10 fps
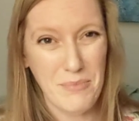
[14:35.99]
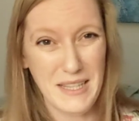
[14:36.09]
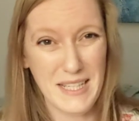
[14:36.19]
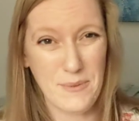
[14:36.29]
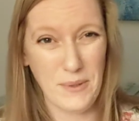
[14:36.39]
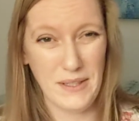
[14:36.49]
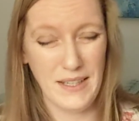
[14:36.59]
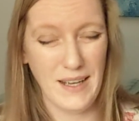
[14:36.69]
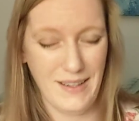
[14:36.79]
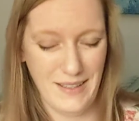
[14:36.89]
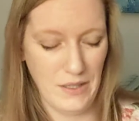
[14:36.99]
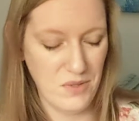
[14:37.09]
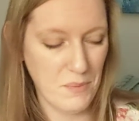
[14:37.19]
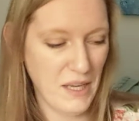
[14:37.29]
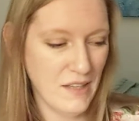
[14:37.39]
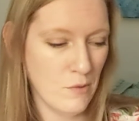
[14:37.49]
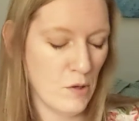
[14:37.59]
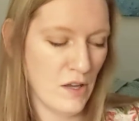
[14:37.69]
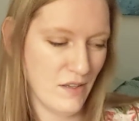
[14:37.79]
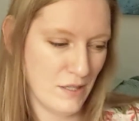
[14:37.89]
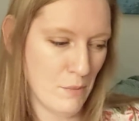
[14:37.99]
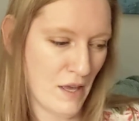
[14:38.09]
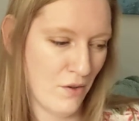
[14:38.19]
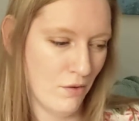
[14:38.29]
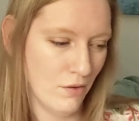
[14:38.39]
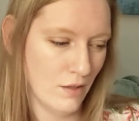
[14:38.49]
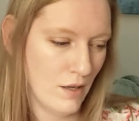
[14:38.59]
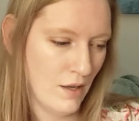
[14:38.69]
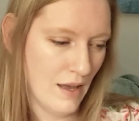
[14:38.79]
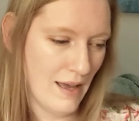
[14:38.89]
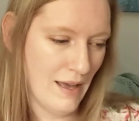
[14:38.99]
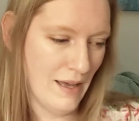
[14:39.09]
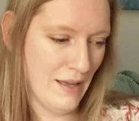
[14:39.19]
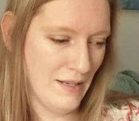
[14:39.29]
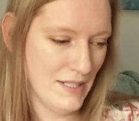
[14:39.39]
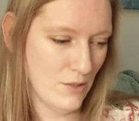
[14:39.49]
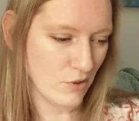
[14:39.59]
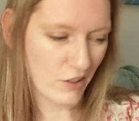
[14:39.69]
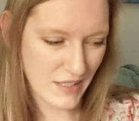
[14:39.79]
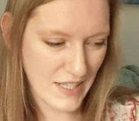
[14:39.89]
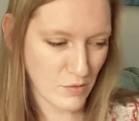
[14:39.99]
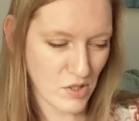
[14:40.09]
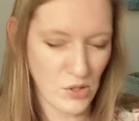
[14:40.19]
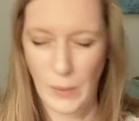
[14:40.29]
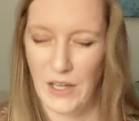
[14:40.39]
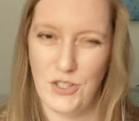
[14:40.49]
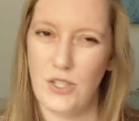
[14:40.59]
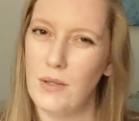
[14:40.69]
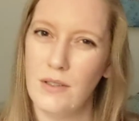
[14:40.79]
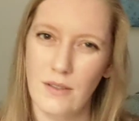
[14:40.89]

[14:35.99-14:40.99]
But this one, it was a pain in the butt to melt, and it didn't really seem to do much.